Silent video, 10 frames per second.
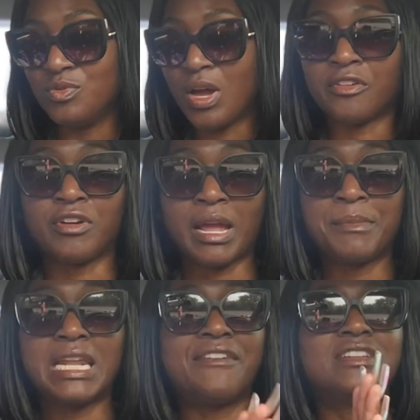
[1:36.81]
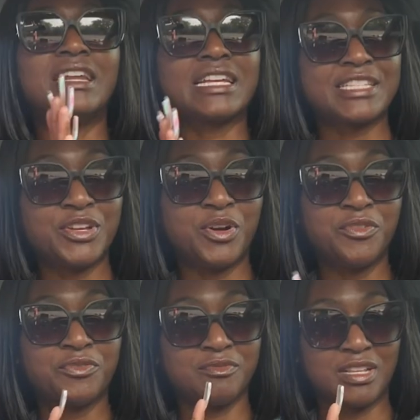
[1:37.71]
I'd recommend having the next day
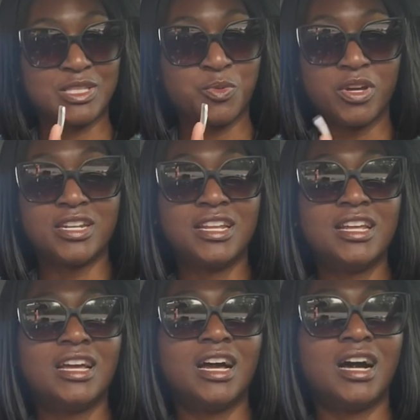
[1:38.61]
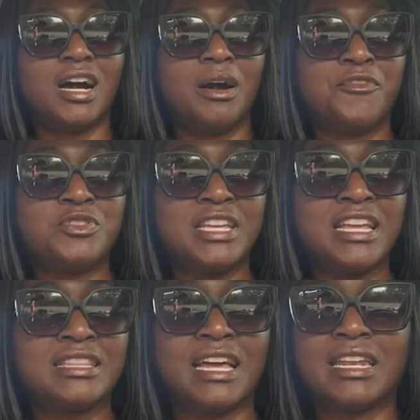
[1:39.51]
off. That's one. If you
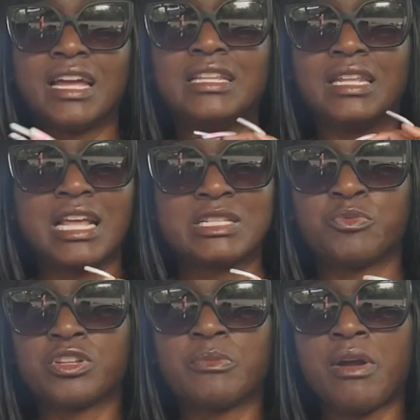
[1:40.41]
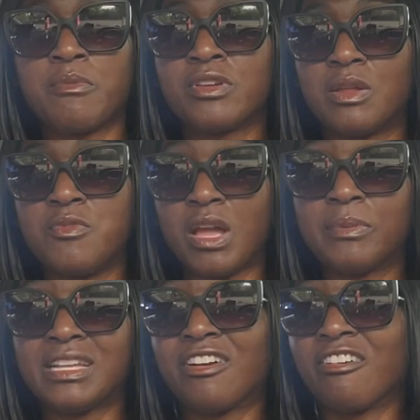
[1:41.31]
take it that night, the next morning, you're probably going to wake
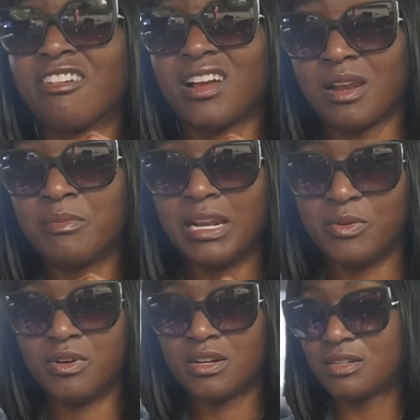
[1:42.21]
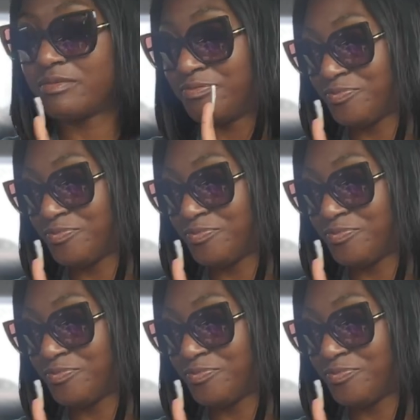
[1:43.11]
up with a hella belly walk.